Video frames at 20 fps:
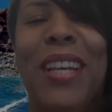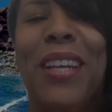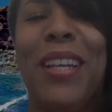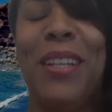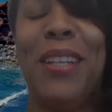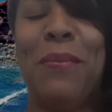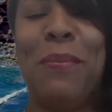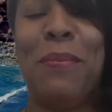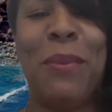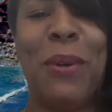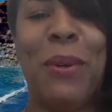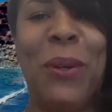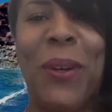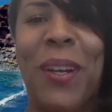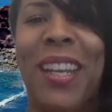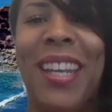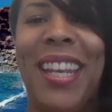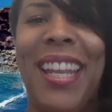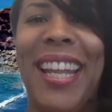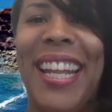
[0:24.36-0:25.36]
Good
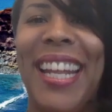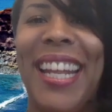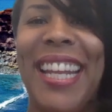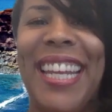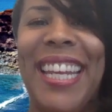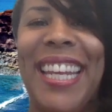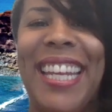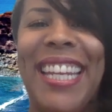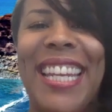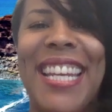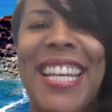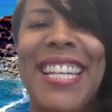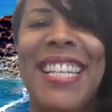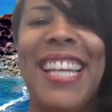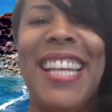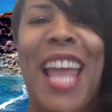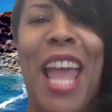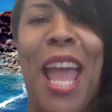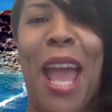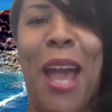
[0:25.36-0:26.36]
morning.
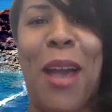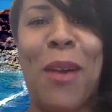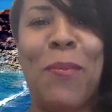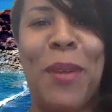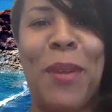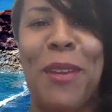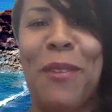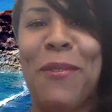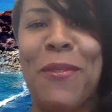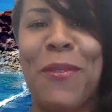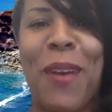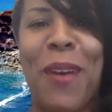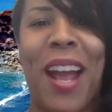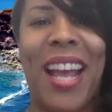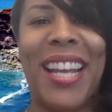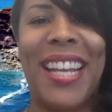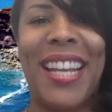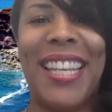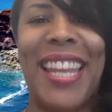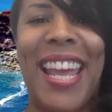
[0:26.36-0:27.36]
Happy
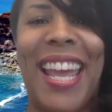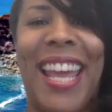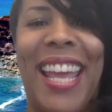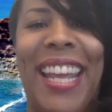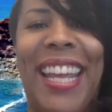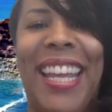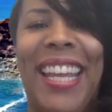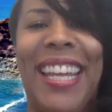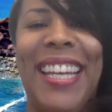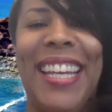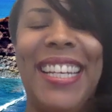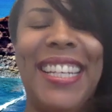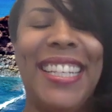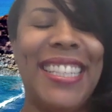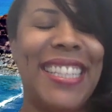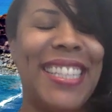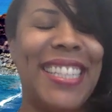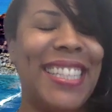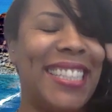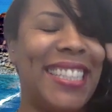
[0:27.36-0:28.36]
Friday.
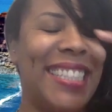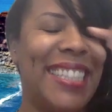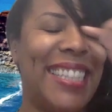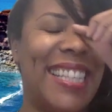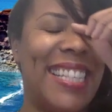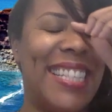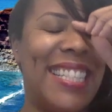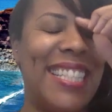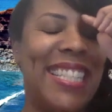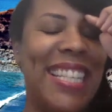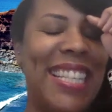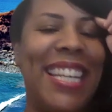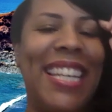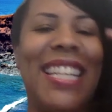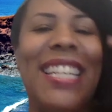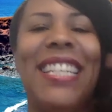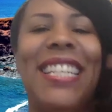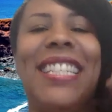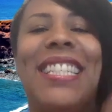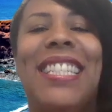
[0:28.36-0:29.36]
This
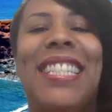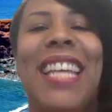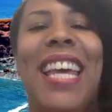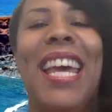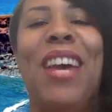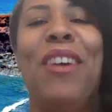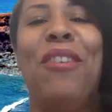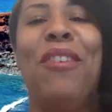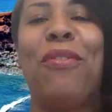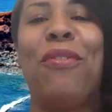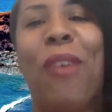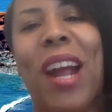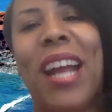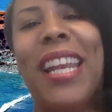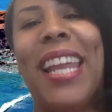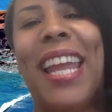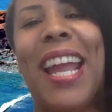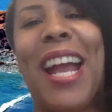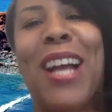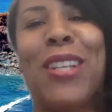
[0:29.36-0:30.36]
is
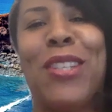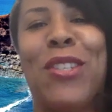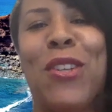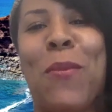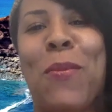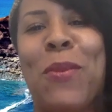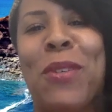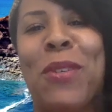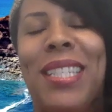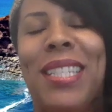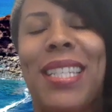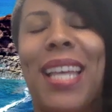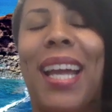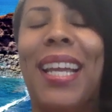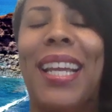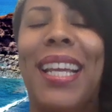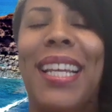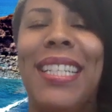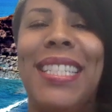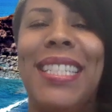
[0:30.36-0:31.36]
Friday, October
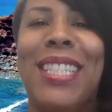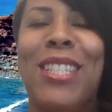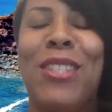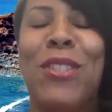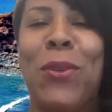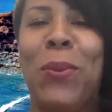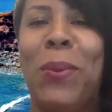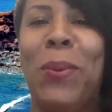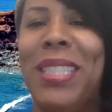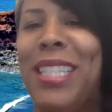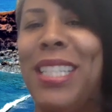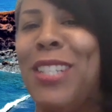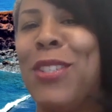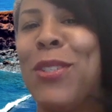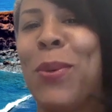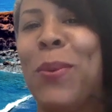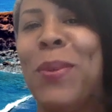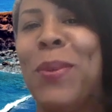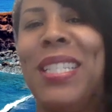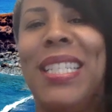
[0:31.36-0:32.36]
2nd,
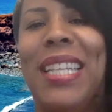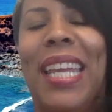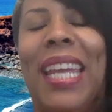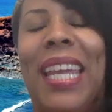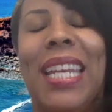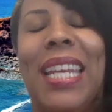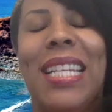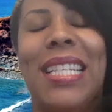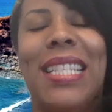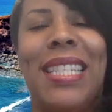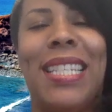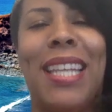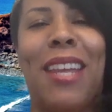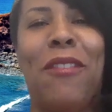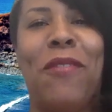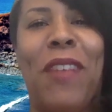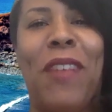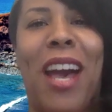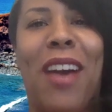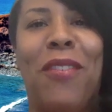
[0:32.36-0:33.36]
2020, and it is
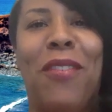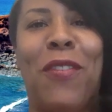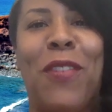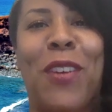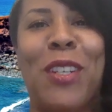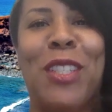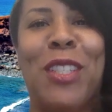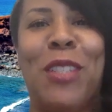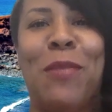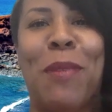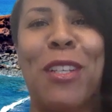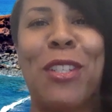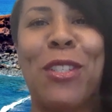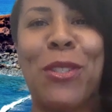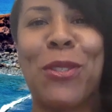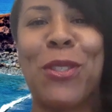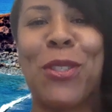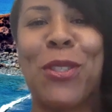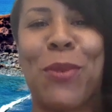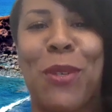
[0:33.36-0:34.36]
day five of our
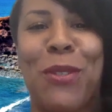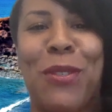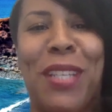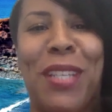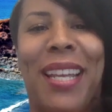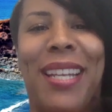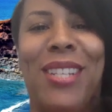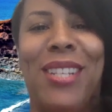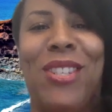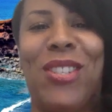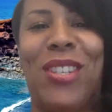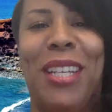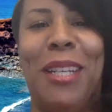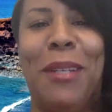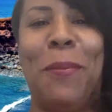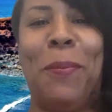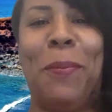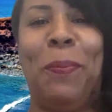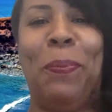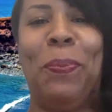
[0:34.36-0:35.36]
specials
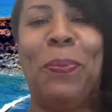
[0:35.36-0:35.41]
rotation.